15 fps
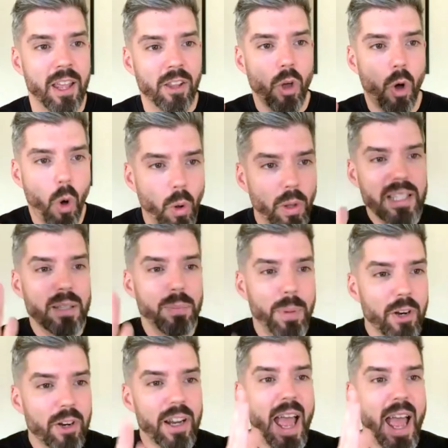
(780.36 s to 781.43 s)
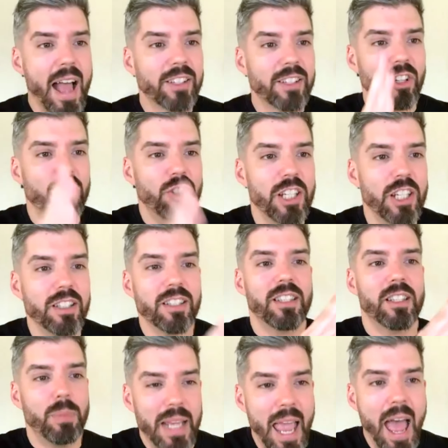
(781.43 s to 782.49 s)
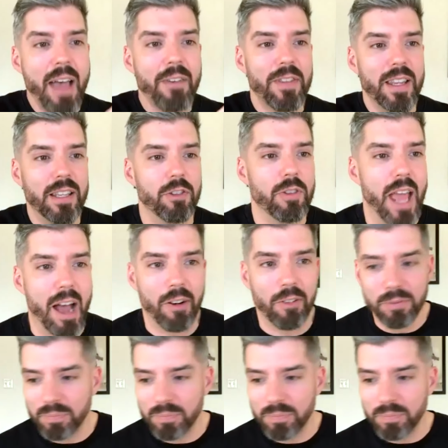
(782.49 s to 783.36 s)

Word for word: The Holy Spirit acts on Jesus' behalf in you now.